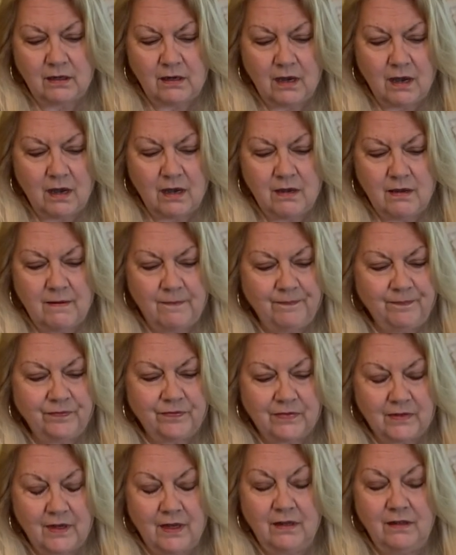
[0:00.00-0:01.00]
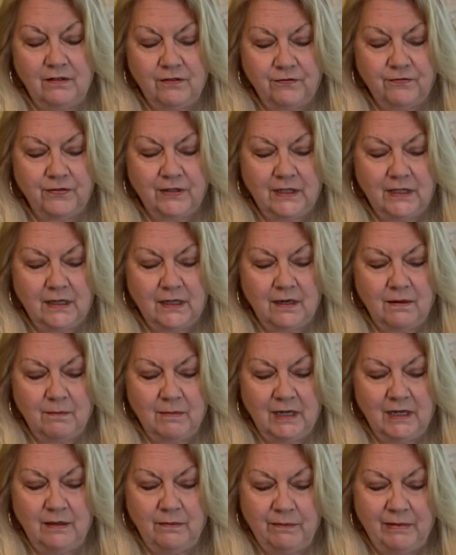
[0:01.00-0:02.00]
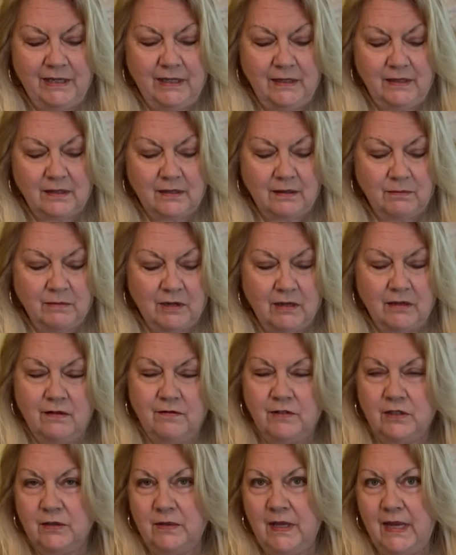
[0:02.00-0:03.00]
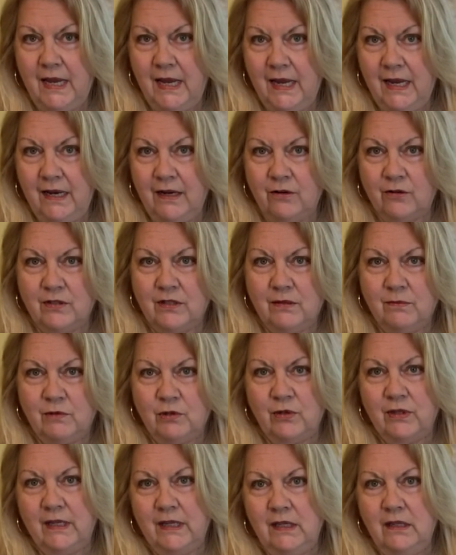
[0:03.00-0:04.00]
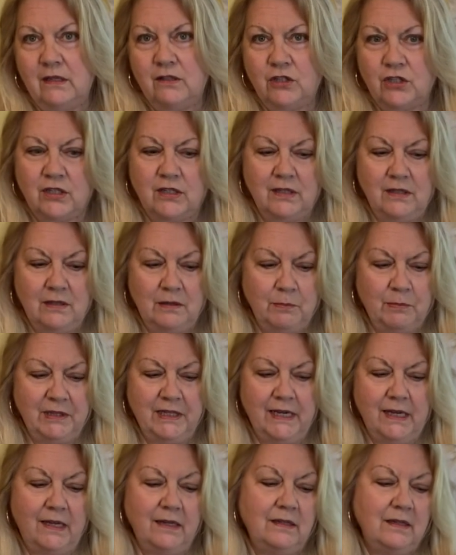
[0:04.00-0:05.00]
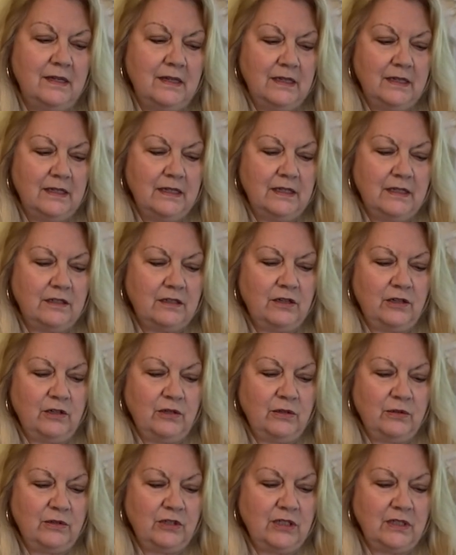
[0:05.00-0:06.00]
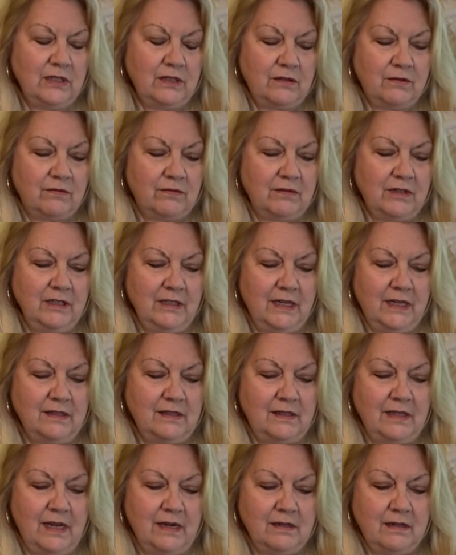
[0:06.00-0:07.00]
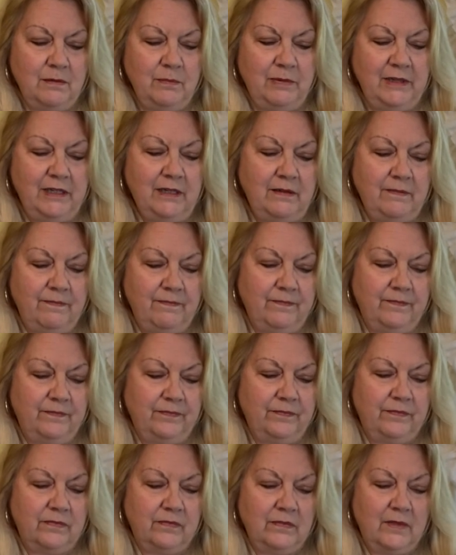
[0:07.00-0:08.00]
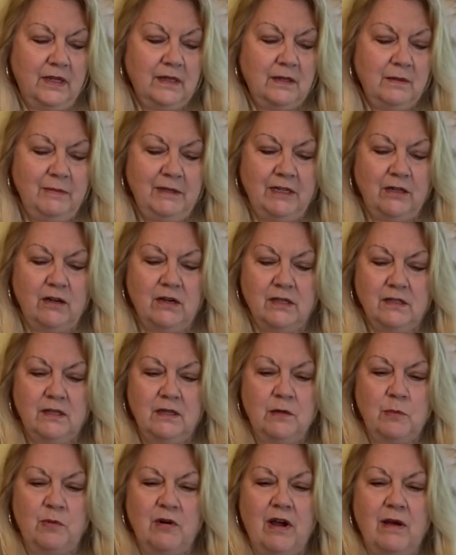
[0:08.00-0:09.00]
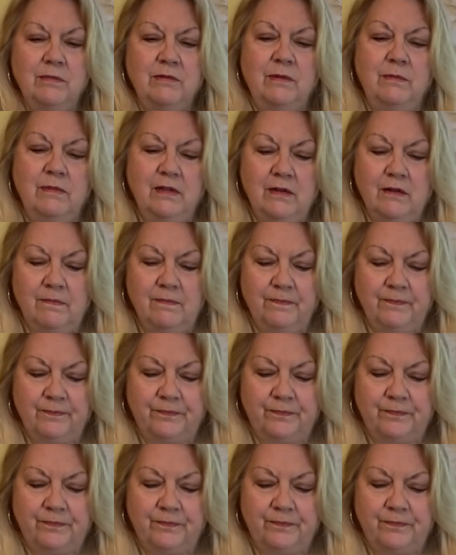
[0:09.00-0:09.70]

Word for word: um, I feel like it might be some kind of delay or some sort of hitch in the plan. So just realize that could be that could be causing a problem there.